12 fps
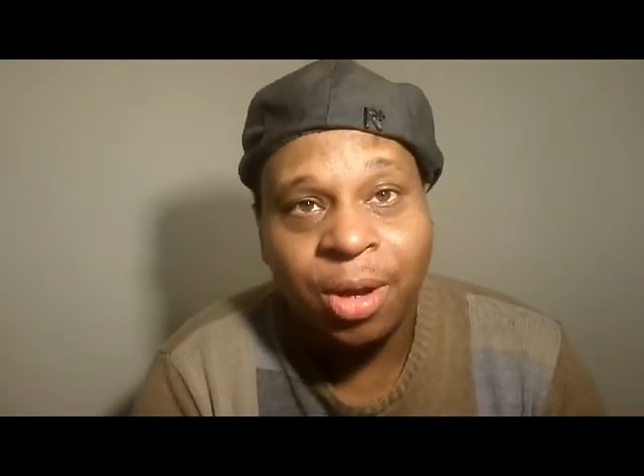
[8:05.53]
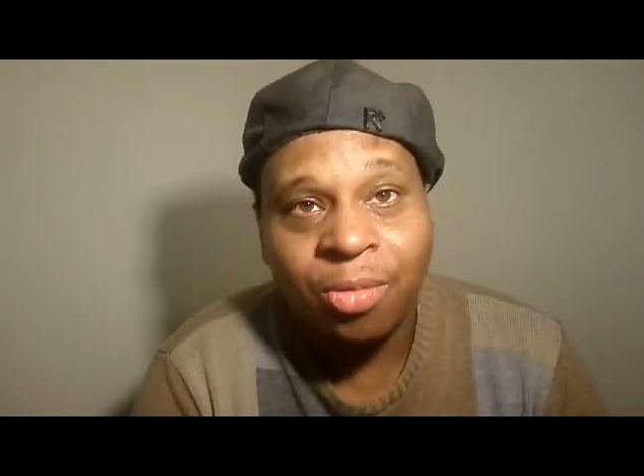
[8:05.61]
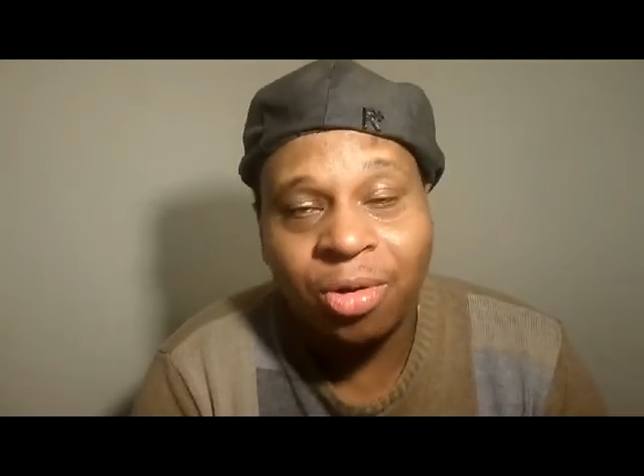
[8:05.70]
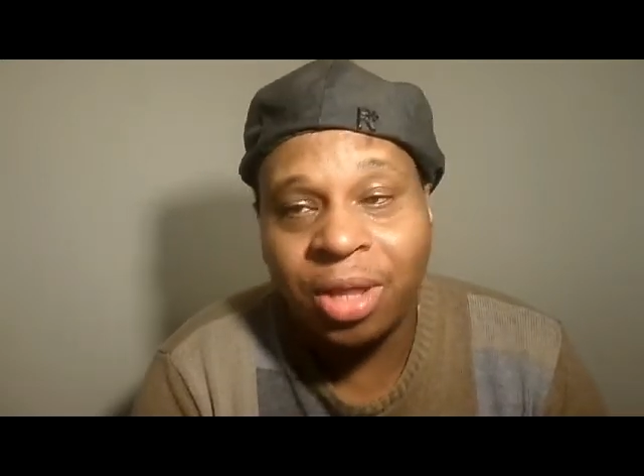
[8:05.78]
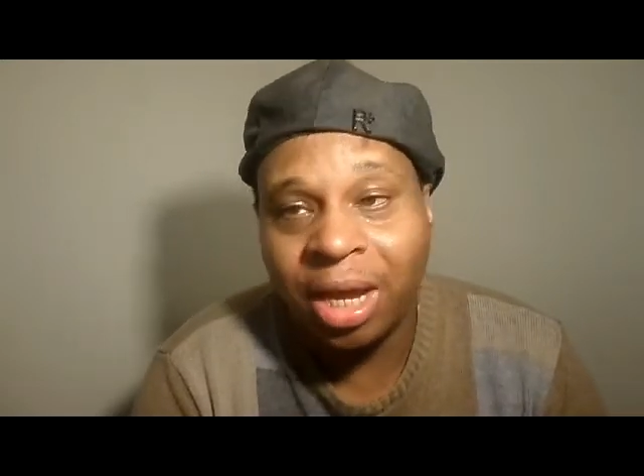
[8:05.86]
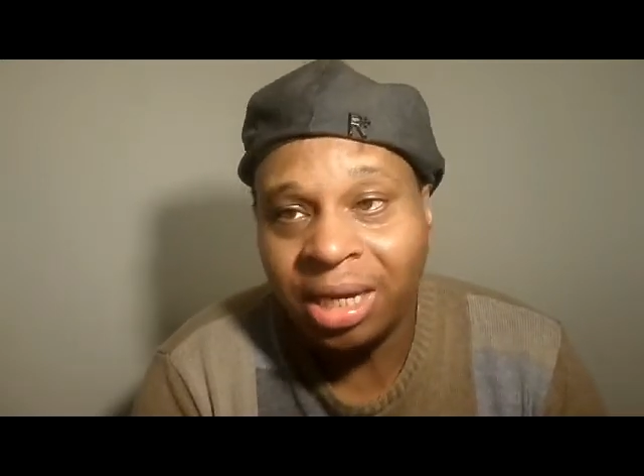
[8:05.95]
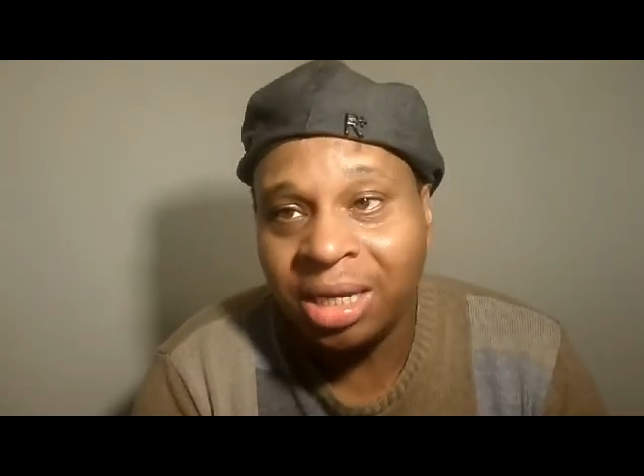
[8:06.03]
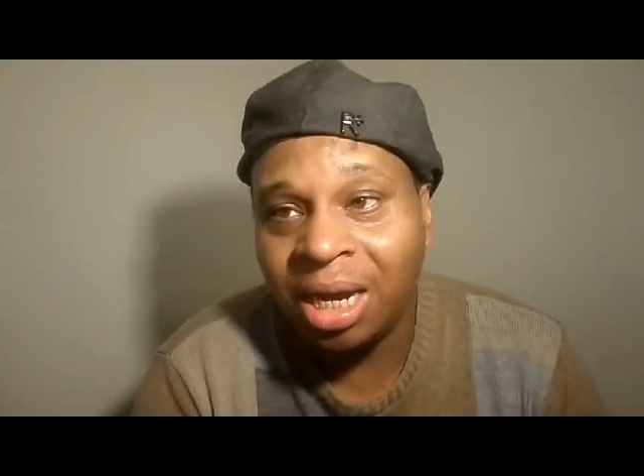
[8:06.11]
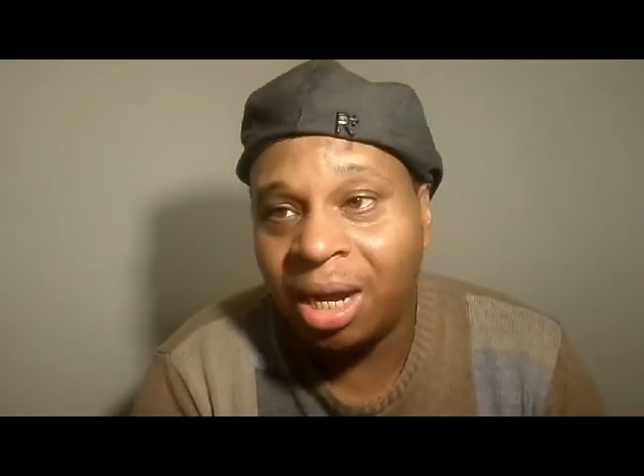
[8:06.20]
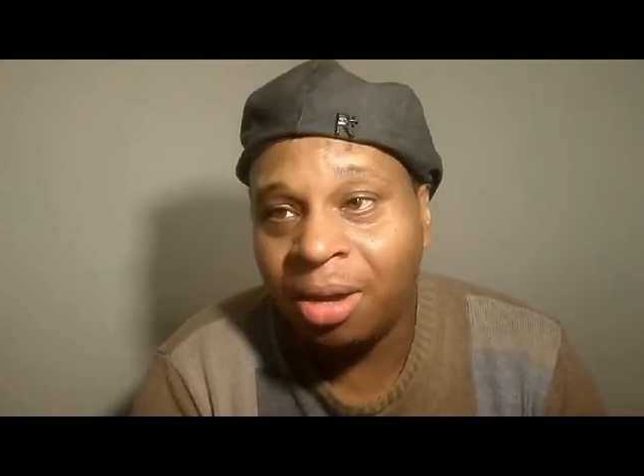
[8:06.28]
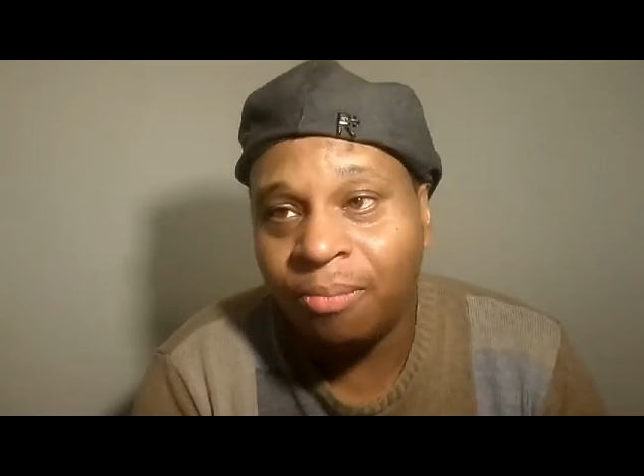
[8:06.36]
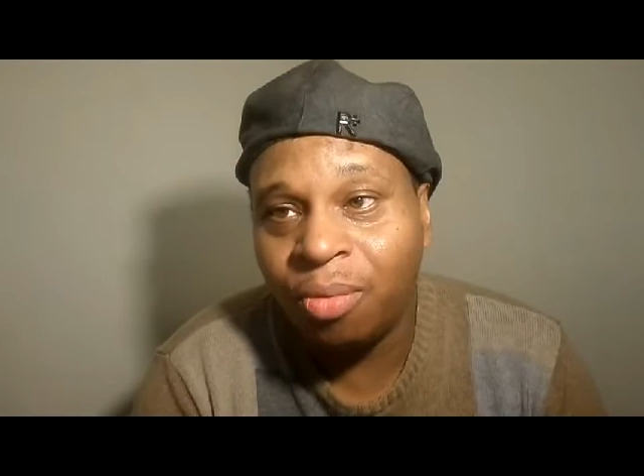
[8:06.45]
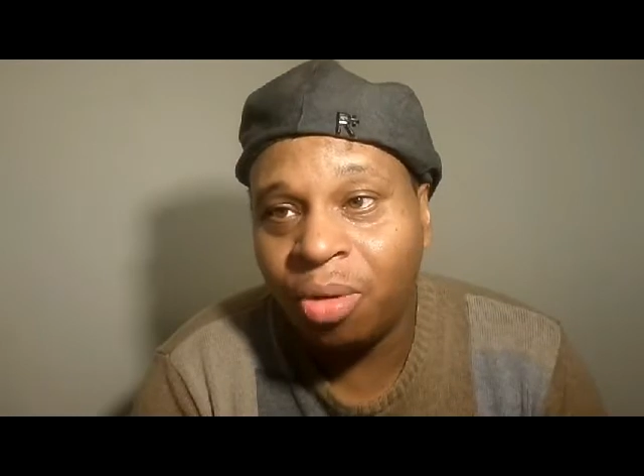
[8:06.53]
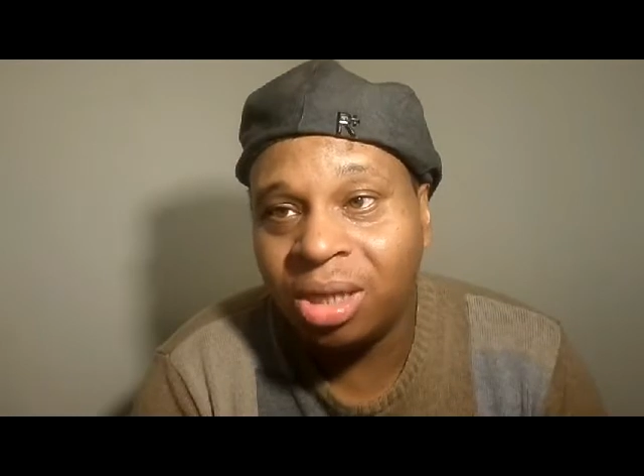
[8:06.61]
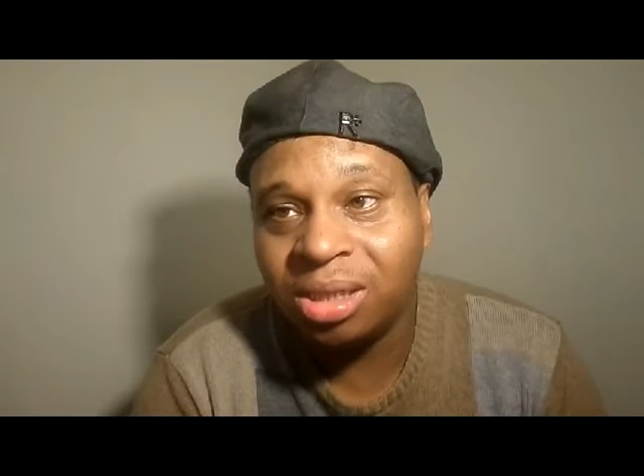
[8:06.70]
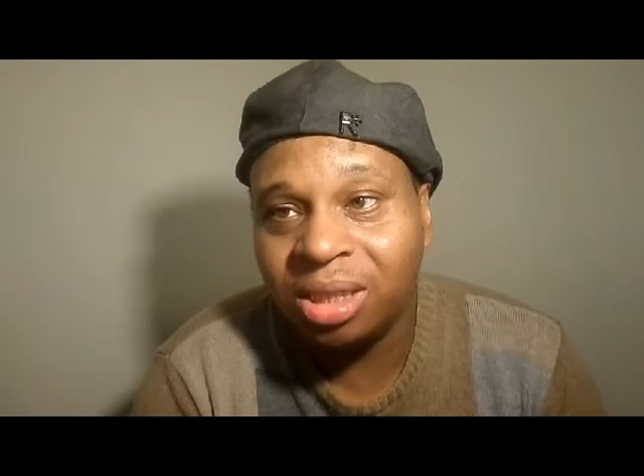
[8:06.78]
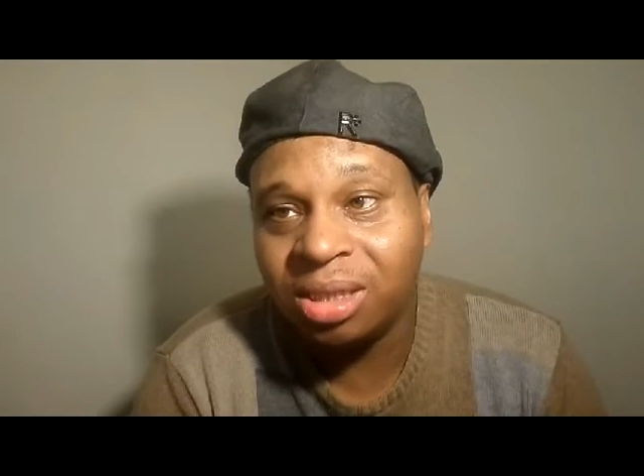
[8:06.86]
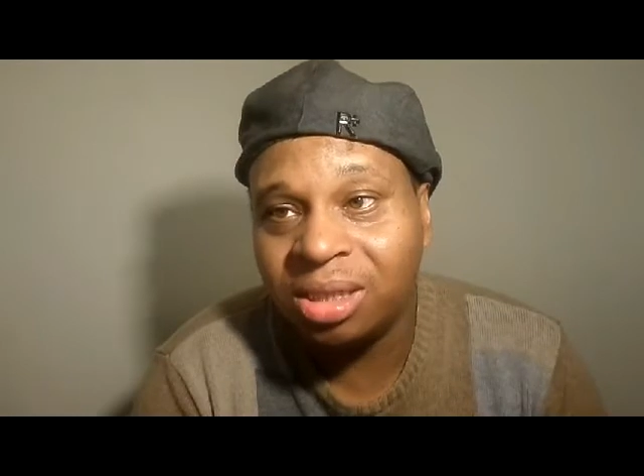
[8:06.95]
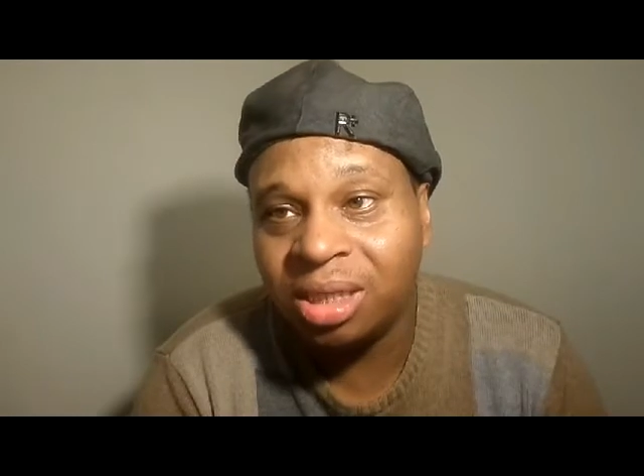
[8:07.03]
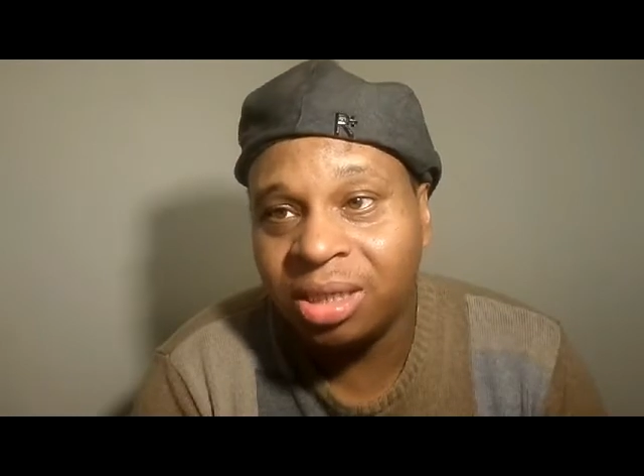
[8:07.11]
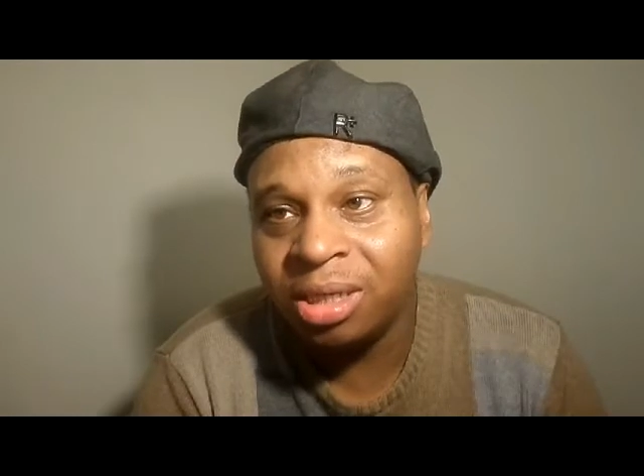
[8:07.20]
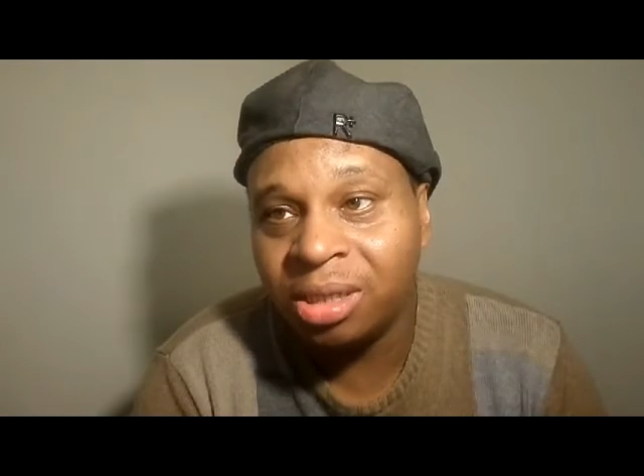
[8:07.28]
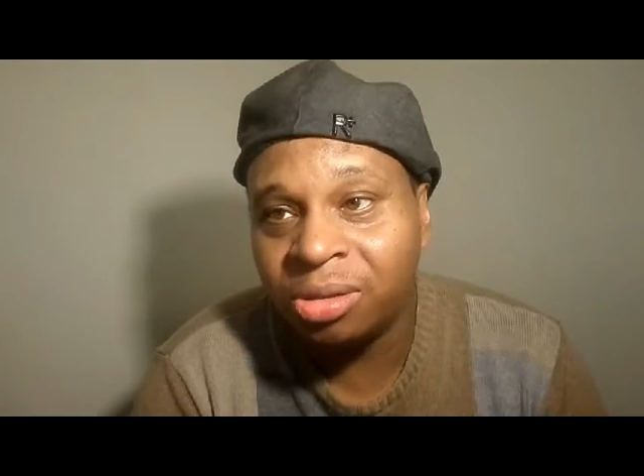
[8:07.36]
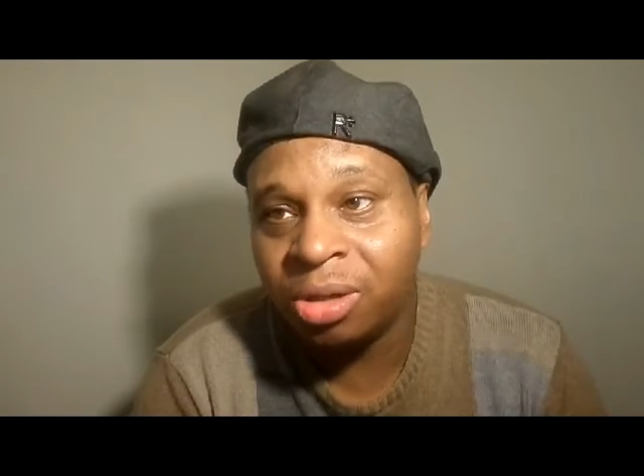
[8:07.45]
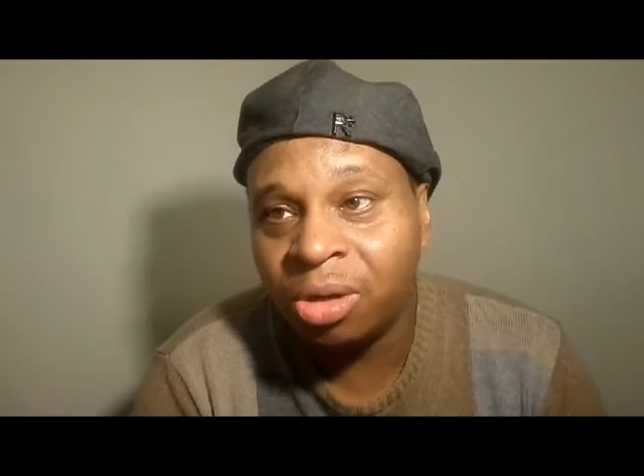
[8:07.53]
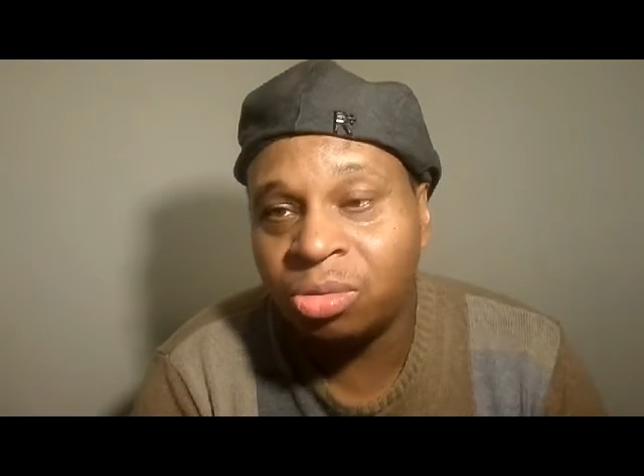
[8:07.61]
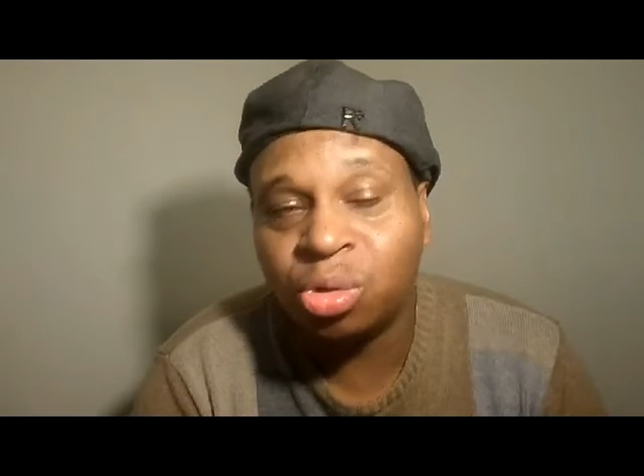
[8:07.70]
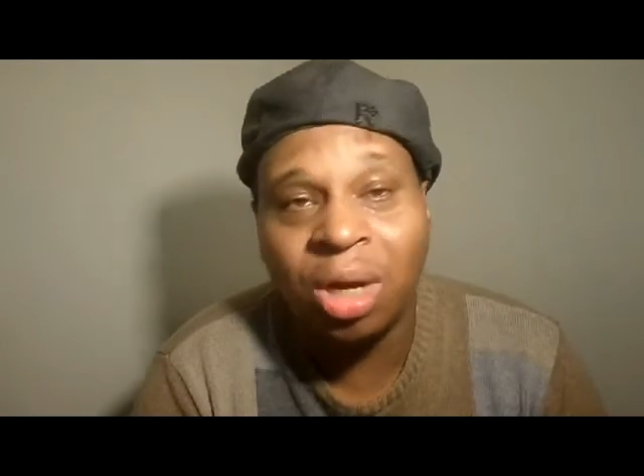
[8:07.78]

where that young boy, 16 years old,